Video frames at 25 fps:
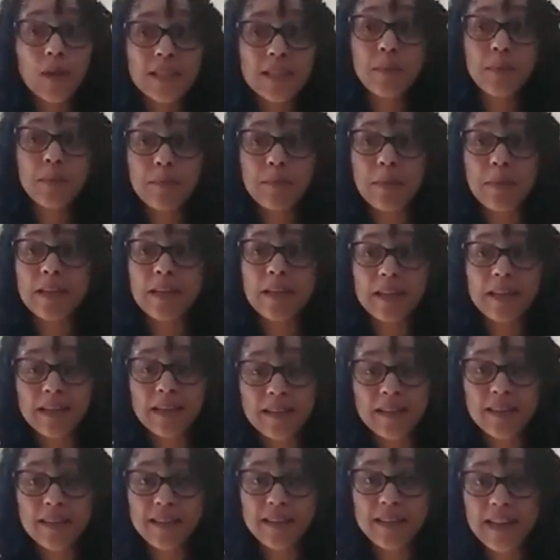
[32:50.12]
Trust me, by the
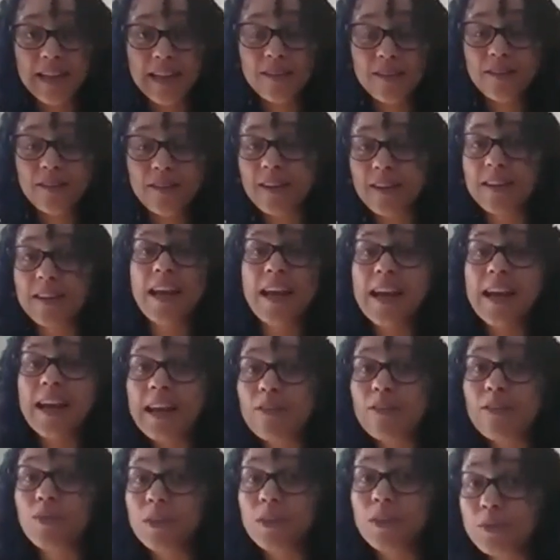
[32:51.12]
end of the day, you're going to
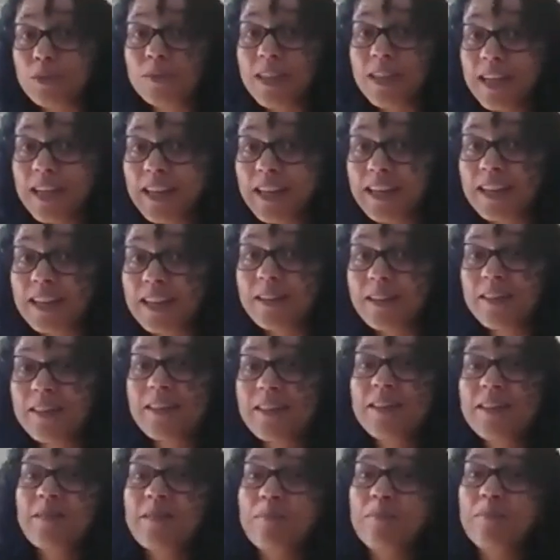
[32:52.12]
have what you need.
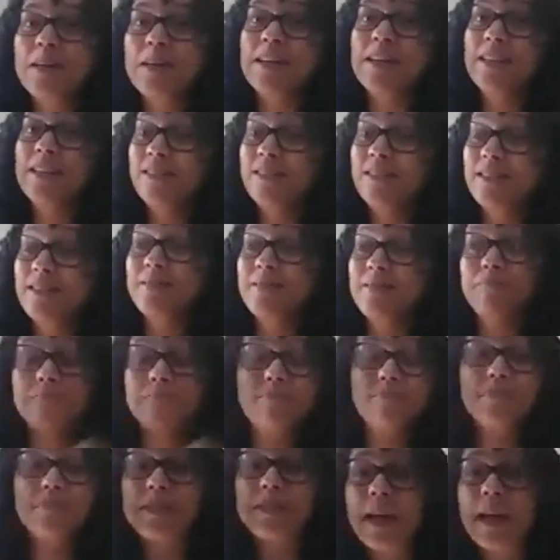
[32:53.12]
But
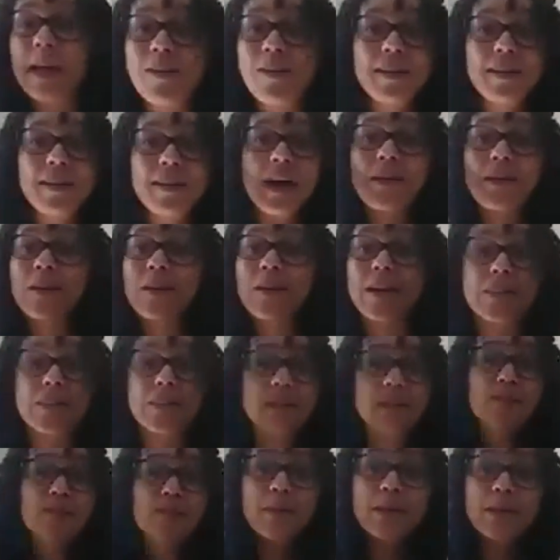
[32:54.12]
sorry, I don't
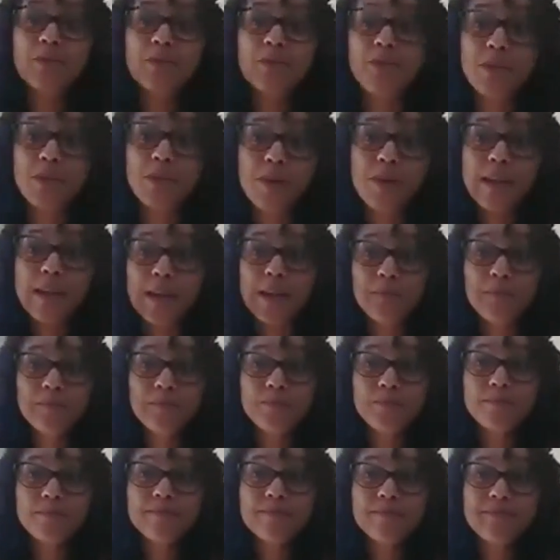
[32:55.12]
have the information for you right now.
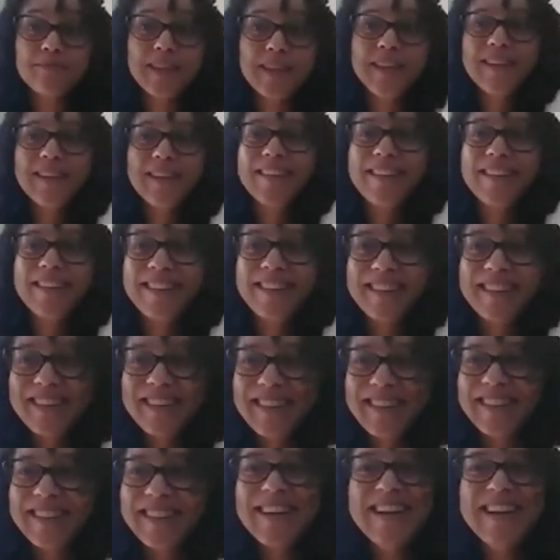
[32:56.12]

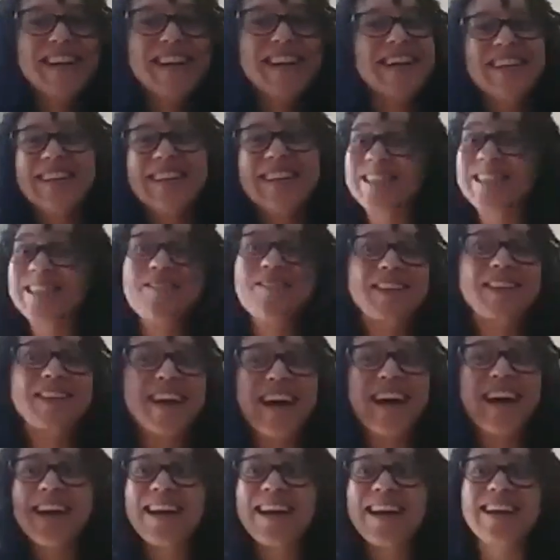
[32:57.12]
And
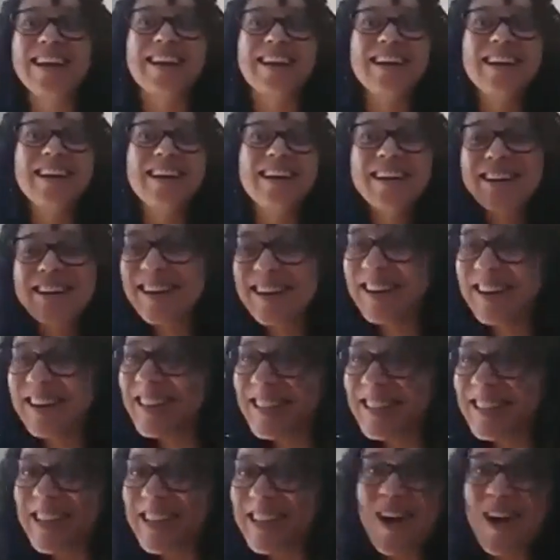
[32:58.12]
it's okay.
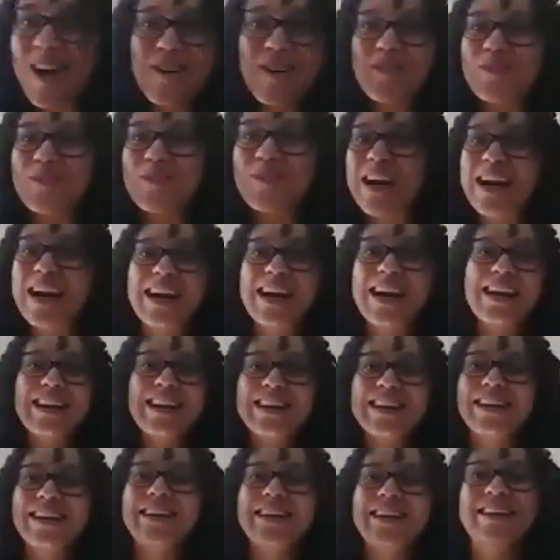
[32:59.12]
All
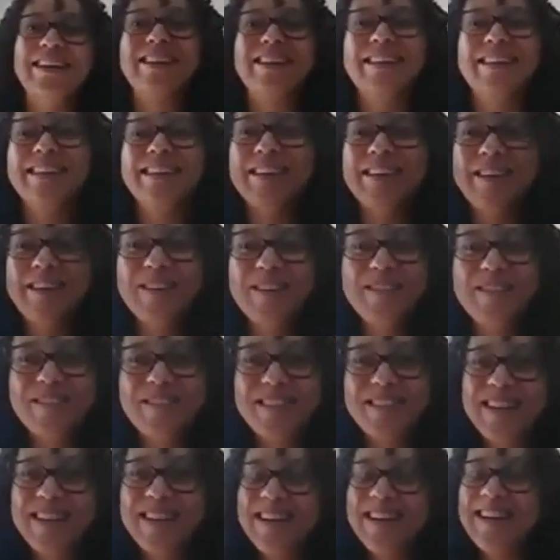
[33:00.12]
right. You
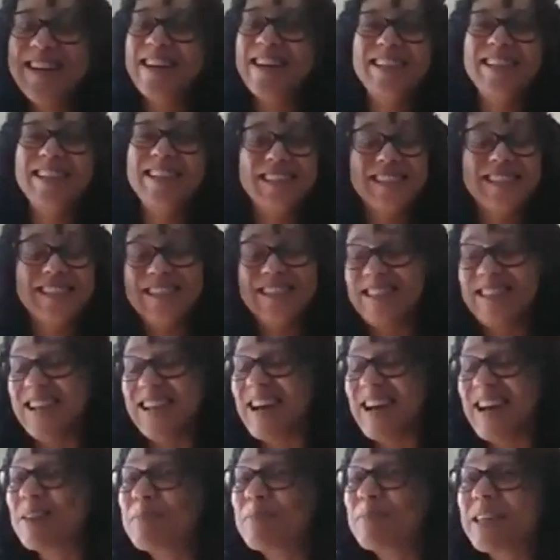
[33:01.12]
know, it's
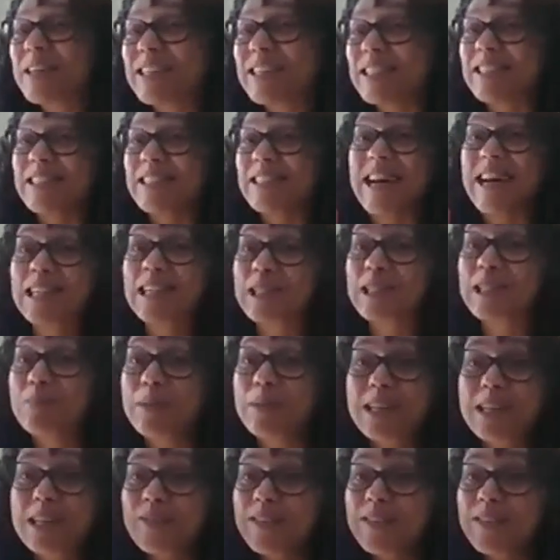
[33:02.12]
not as